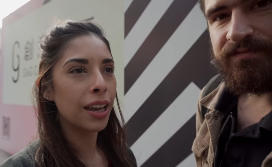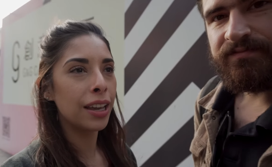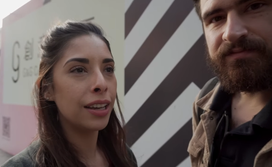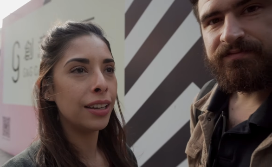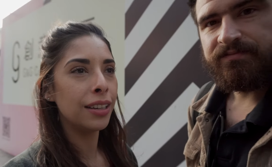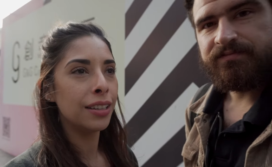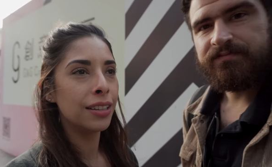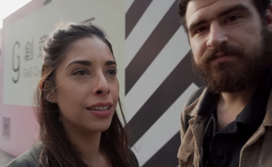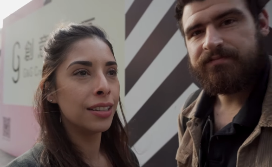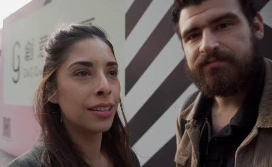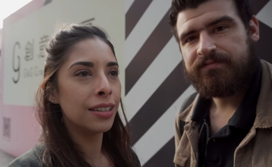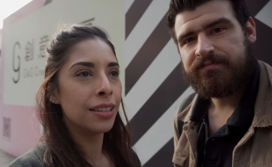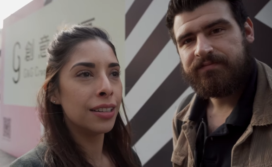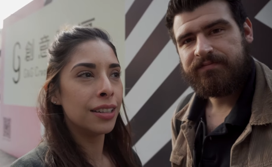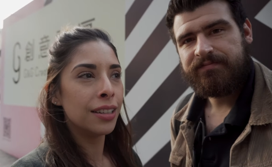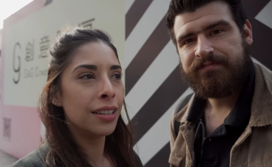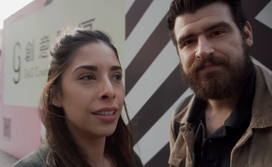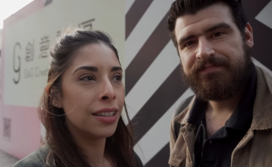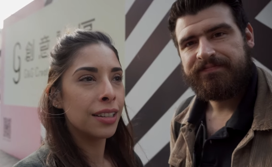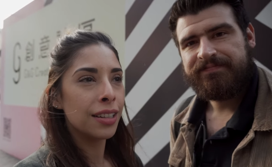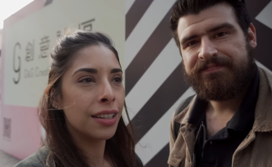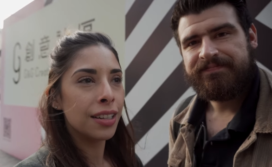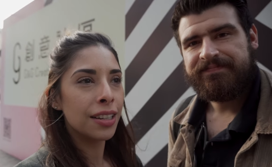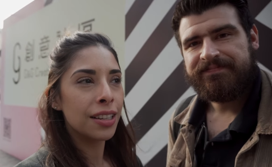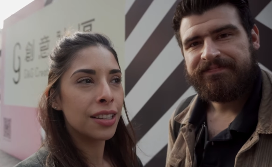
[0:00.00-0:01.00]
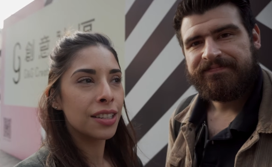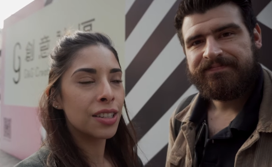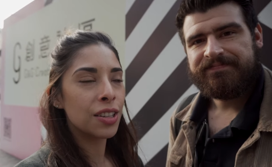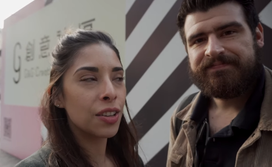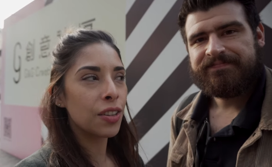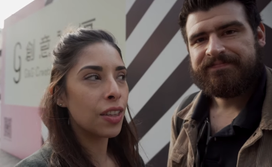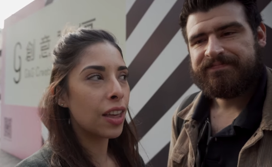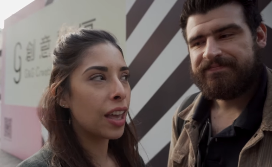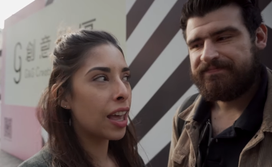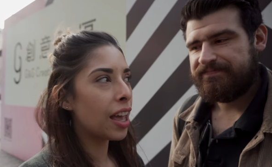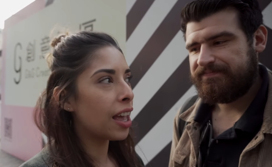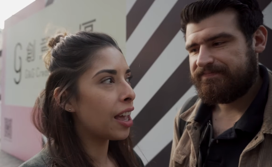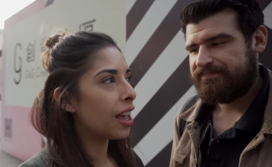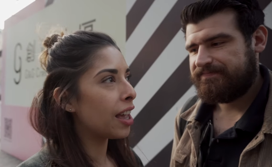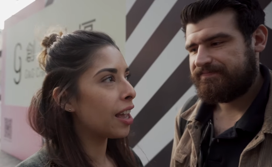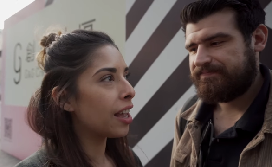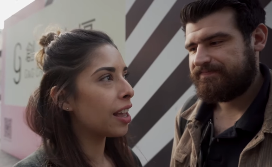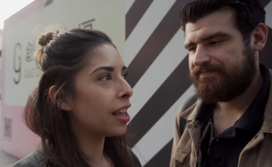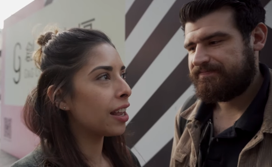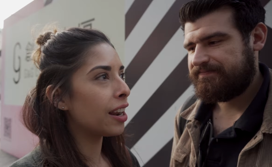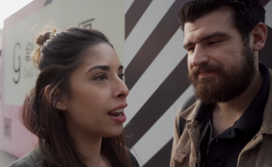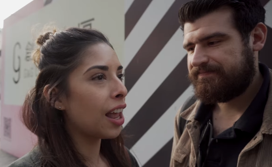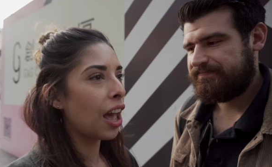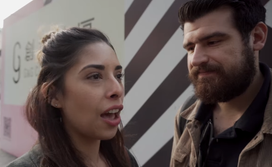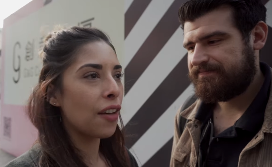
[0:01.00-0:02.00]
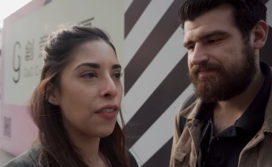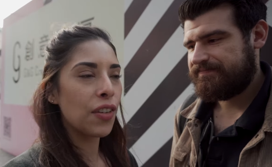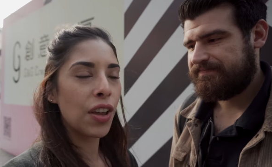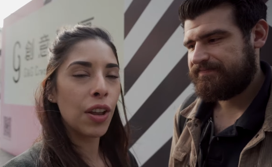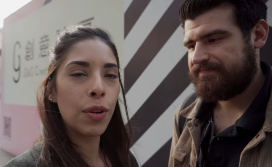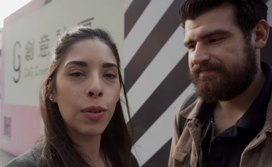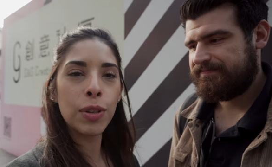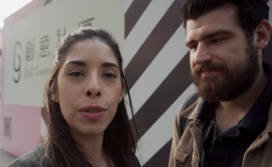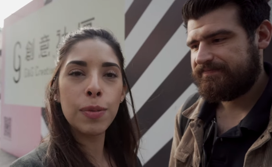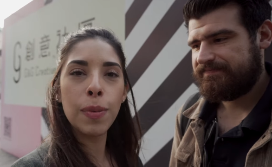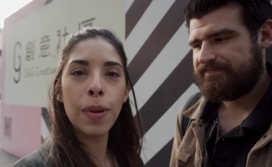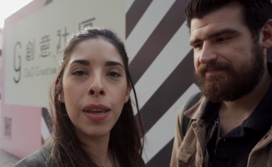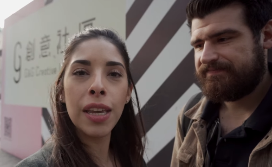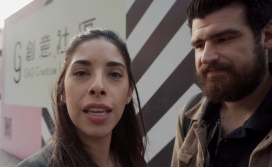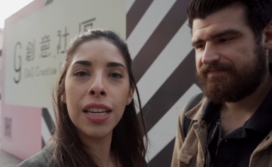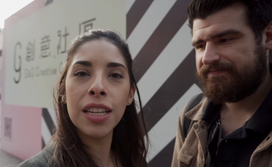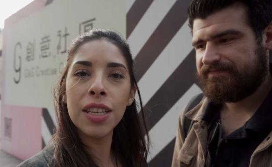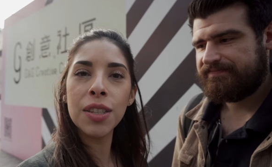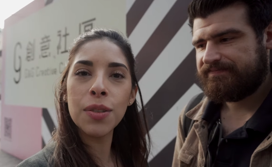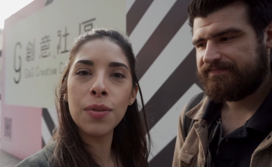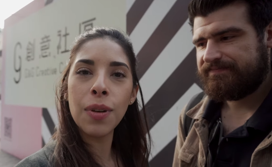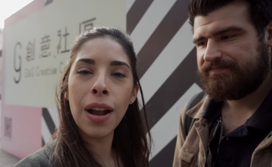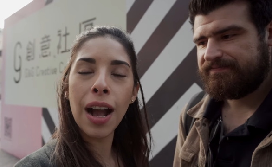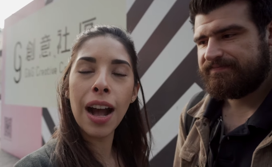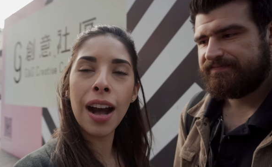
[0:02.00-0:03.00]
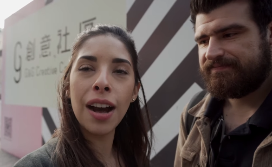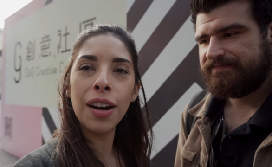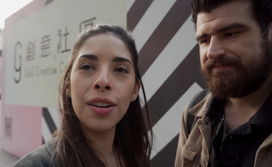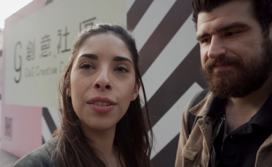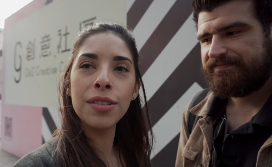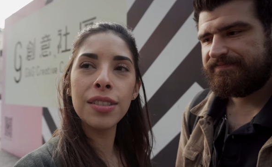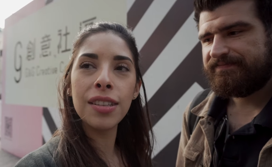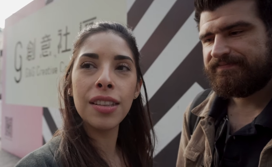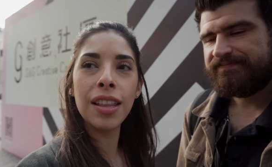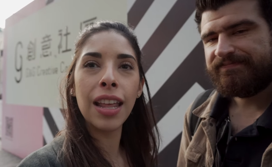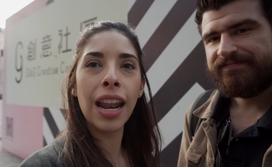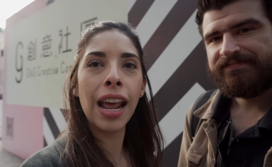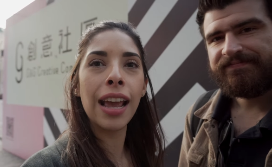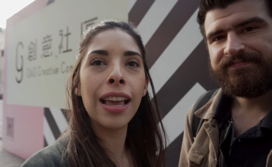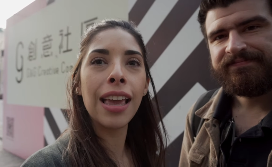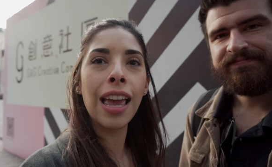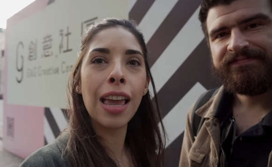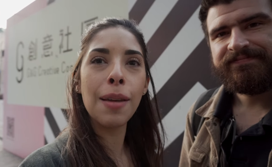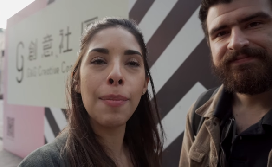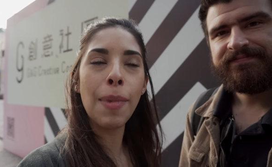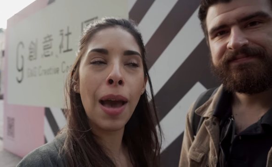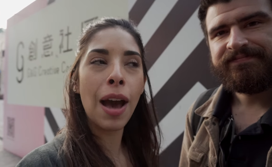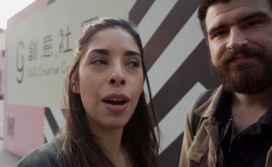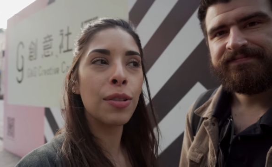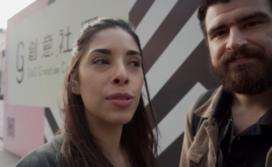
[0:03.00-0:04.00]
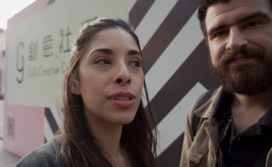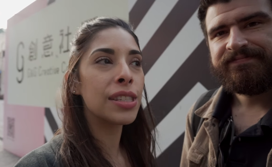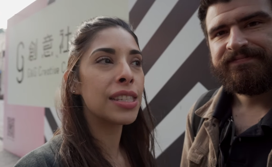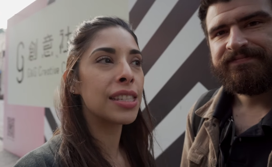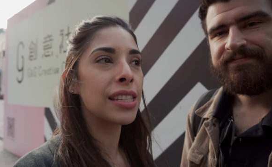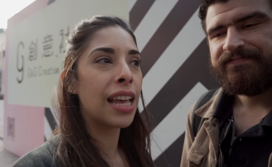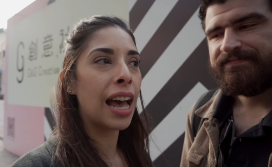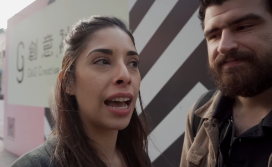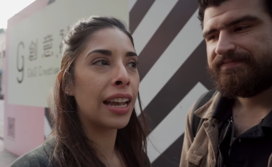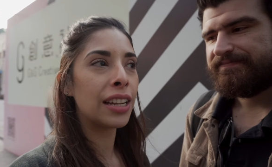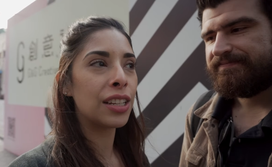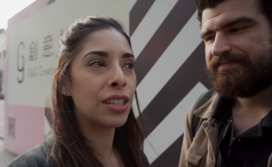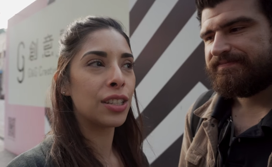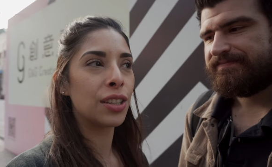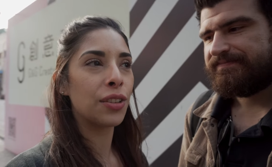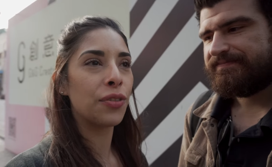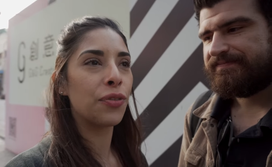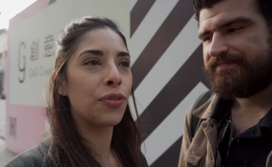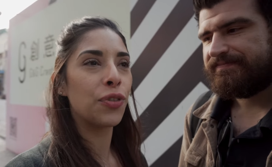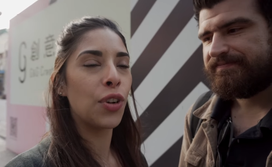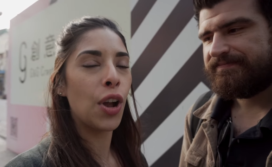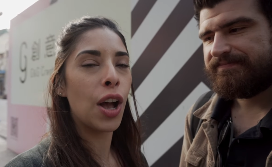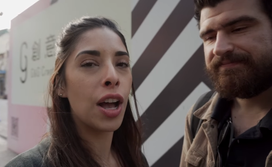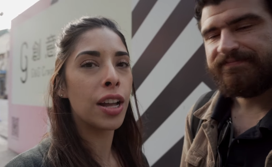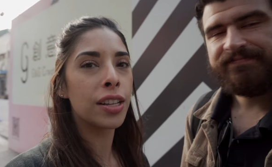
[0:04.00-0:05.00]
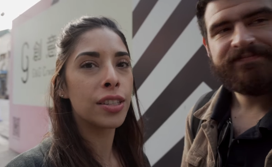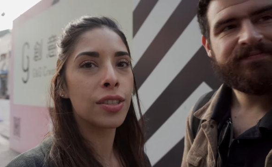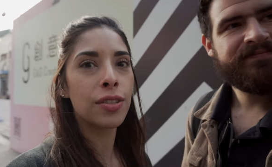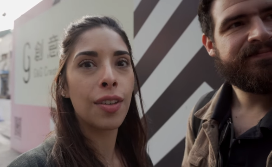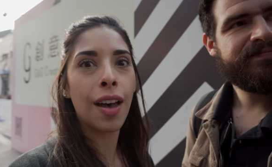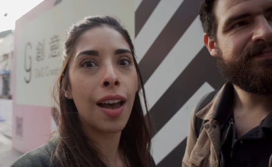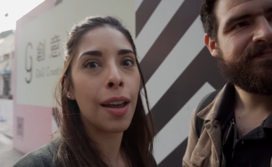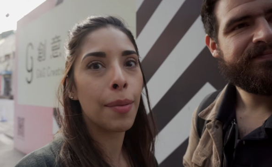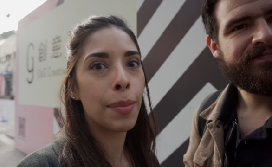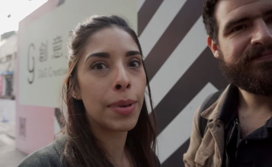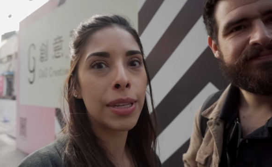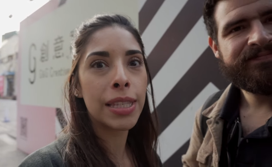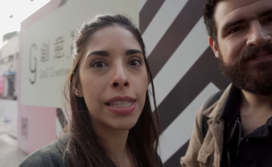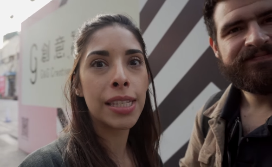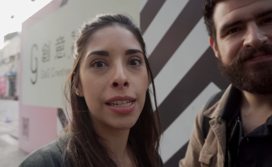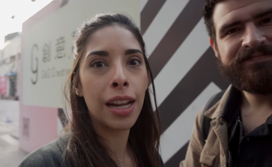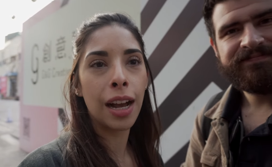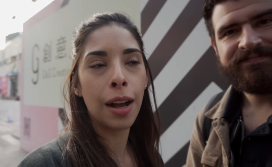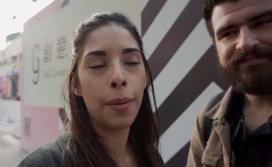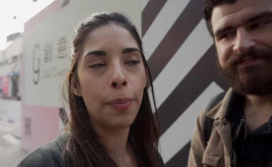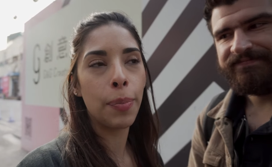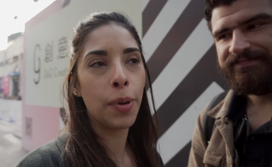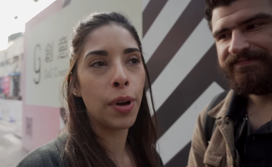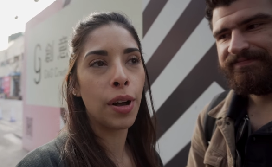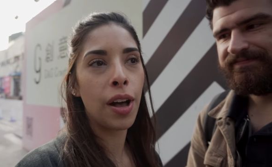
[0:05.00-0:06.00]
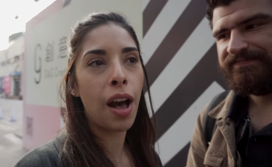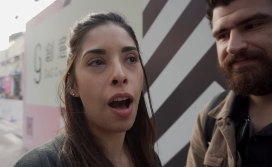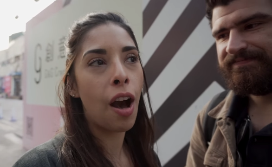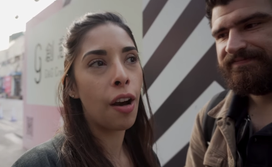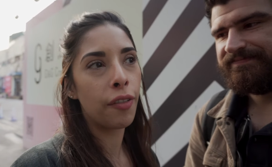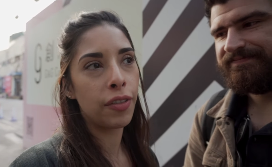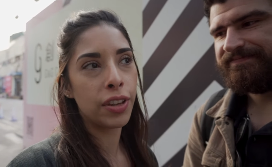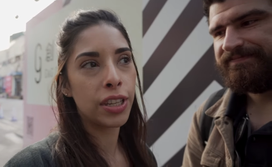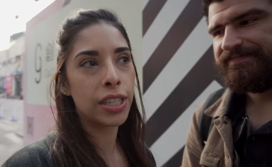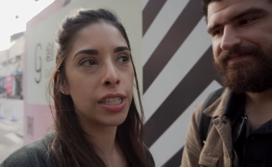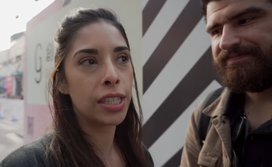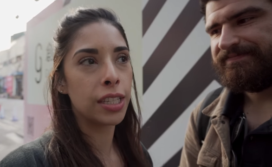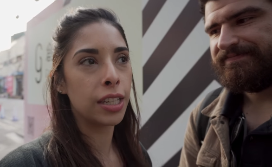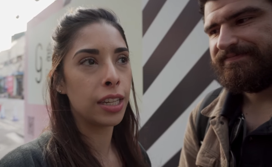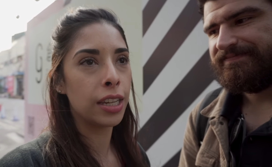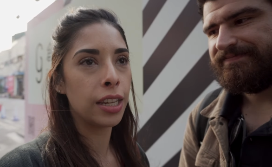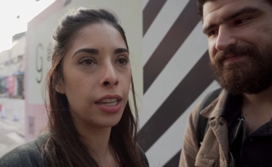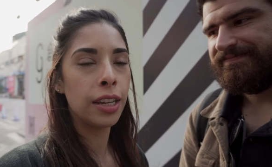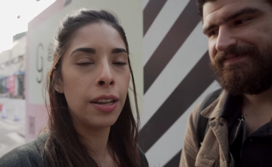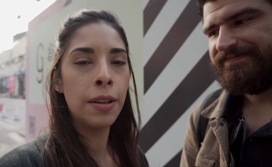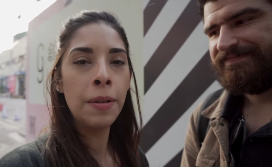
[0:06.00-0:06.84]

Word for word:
Speaker 1: okay. So then Javier was making his rounds and then I came outside to the front, so I messed up, obviously.